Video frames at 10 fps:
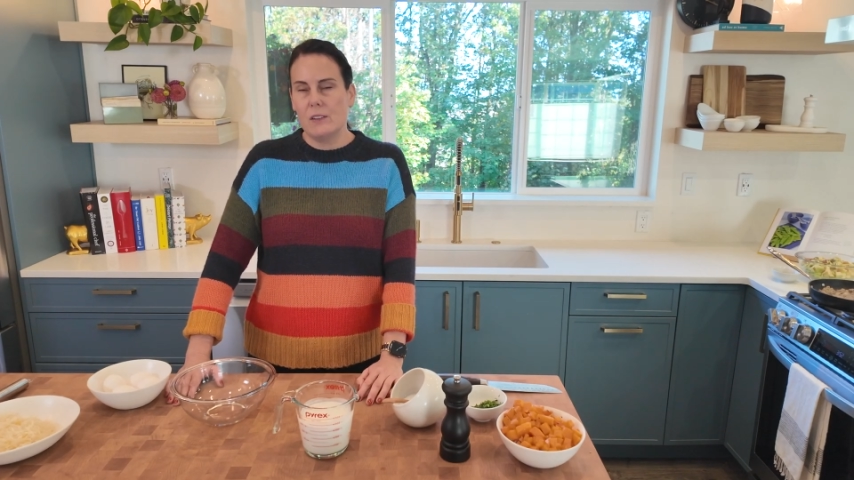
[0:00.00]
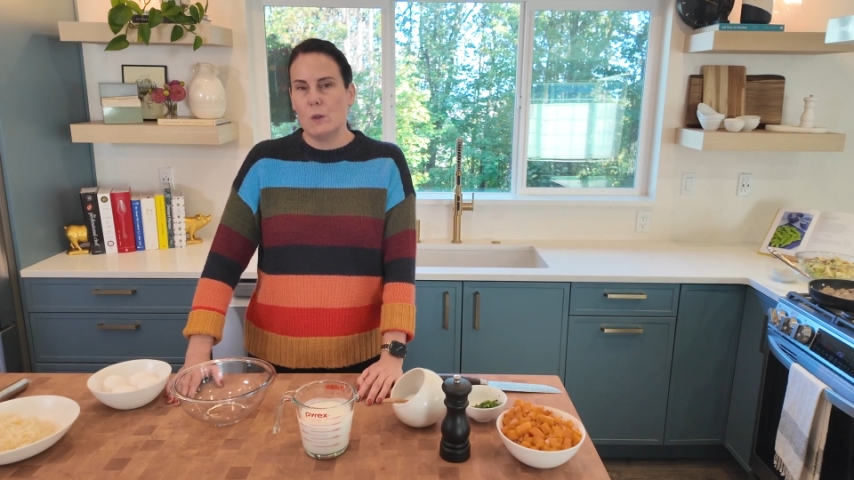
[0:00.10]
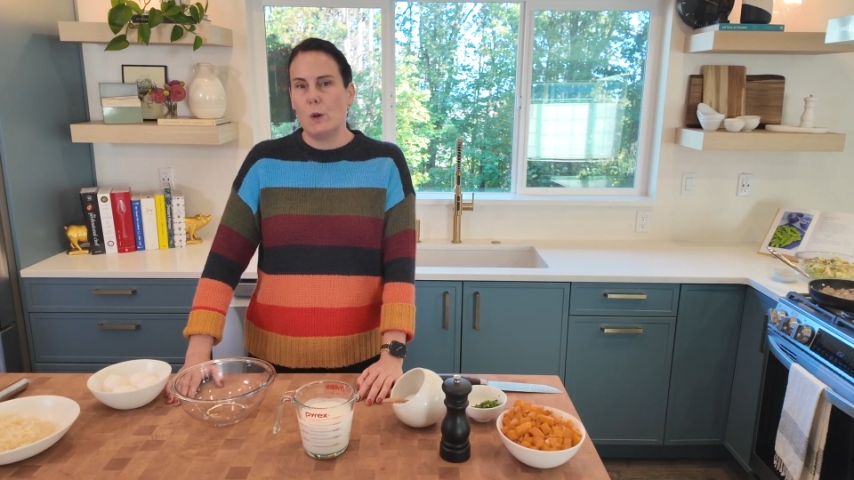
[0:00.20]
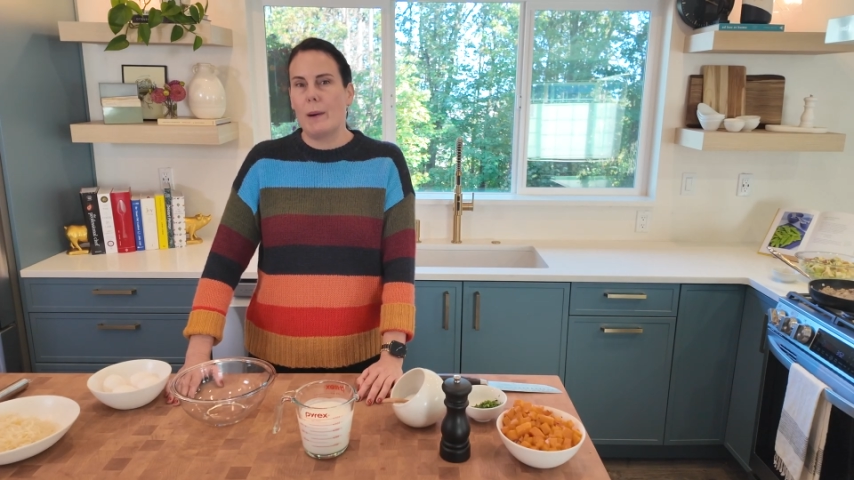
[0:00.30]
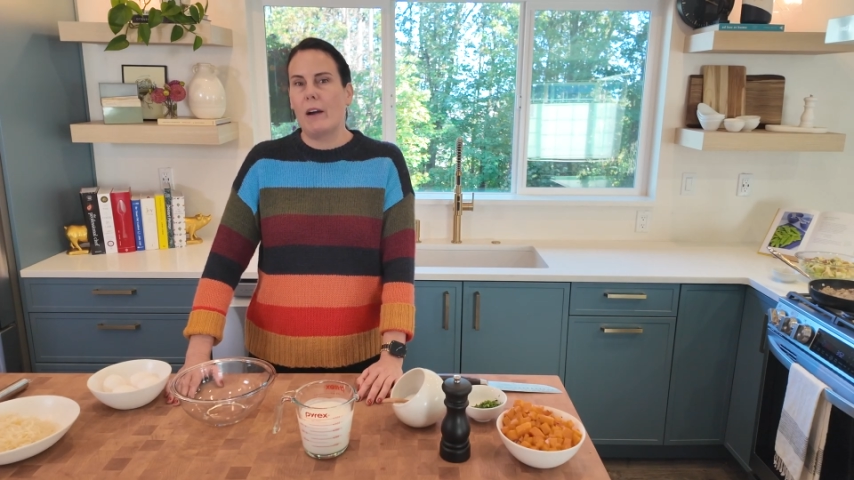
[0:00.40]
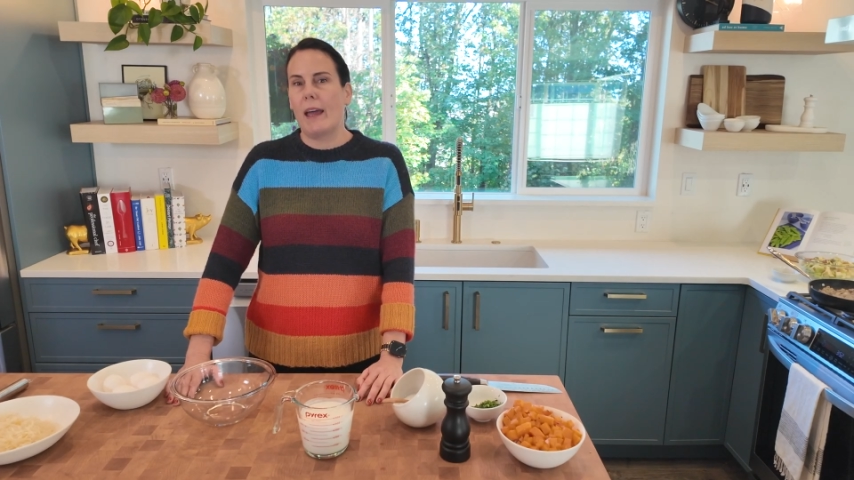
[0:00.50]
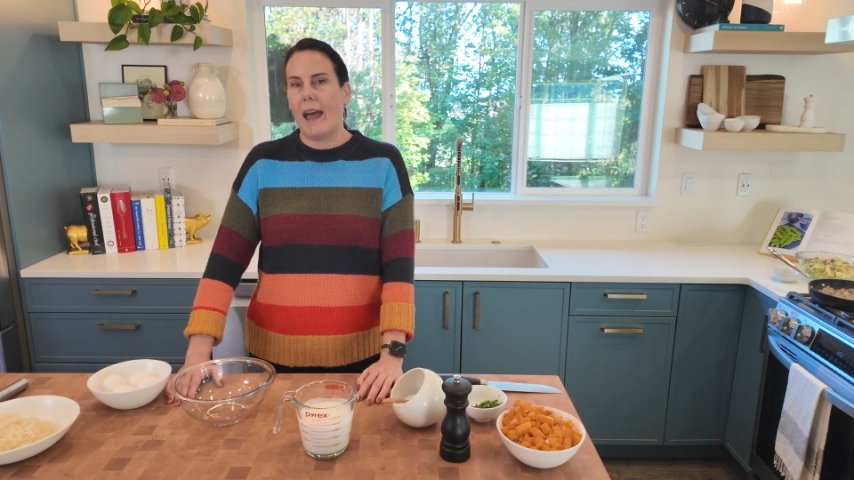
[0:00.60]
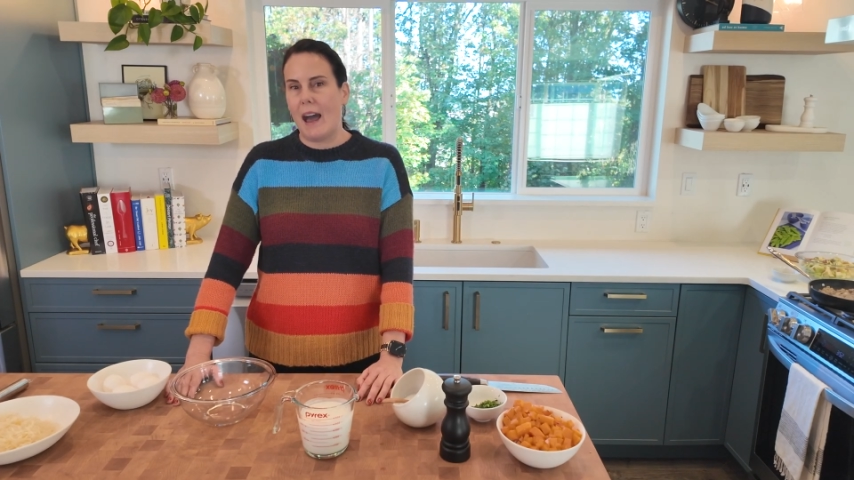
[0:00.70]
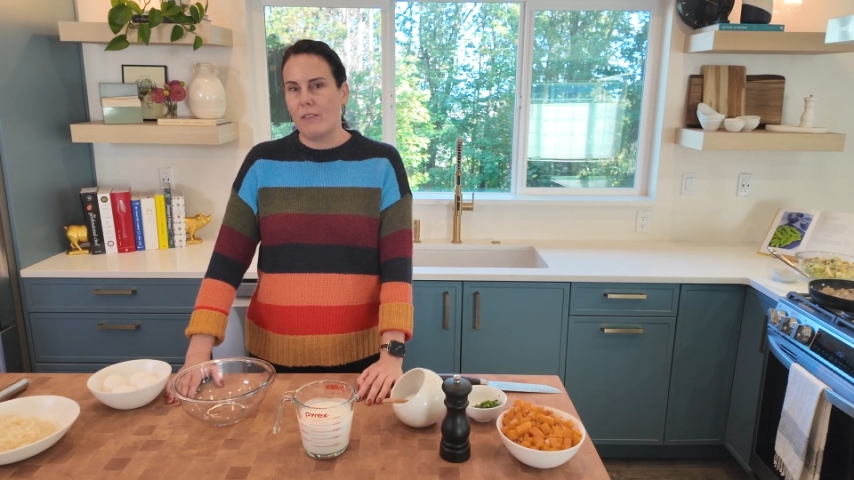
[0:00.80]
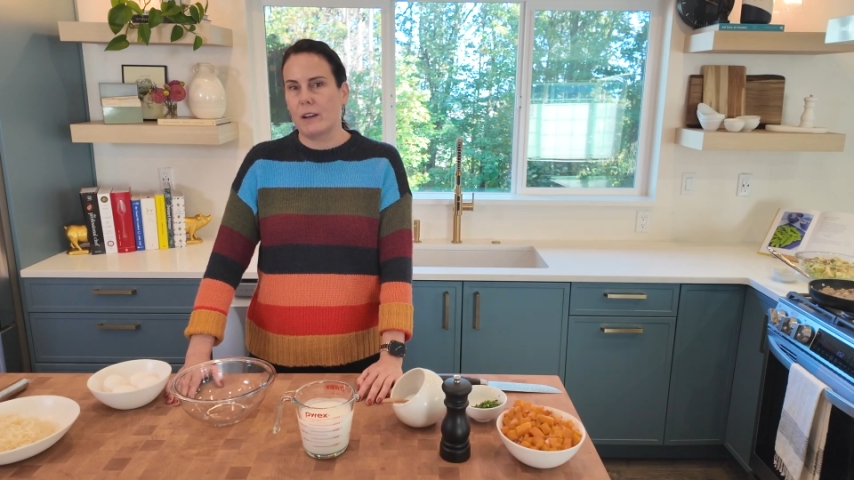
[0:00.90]
to about
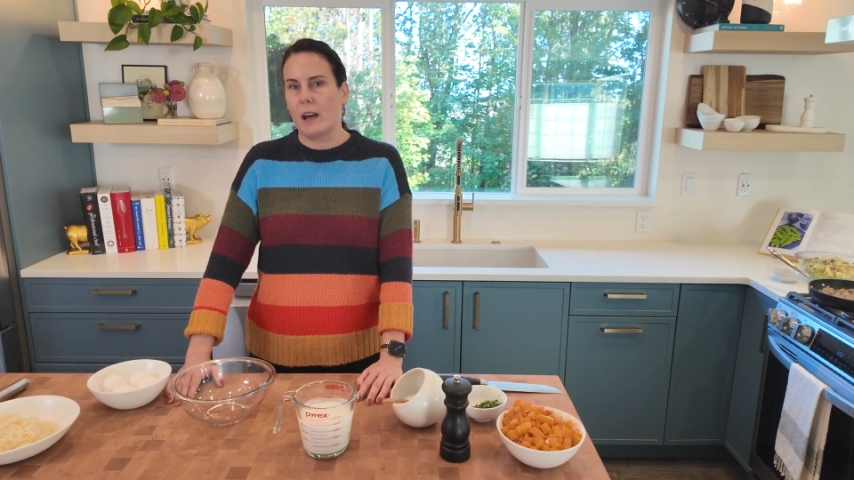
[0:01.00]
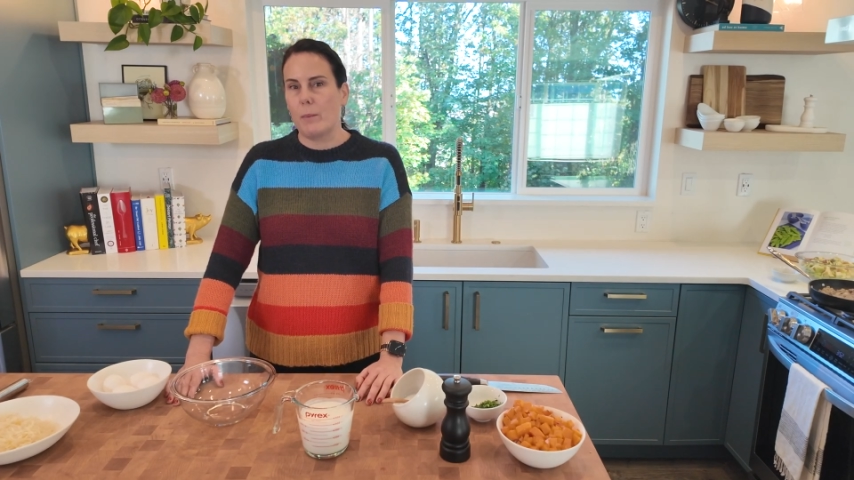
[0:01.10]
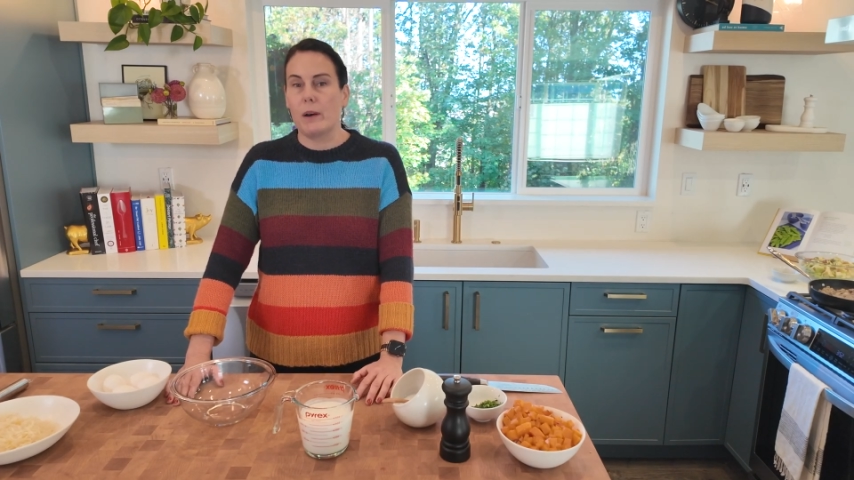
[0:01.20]
1/2 cup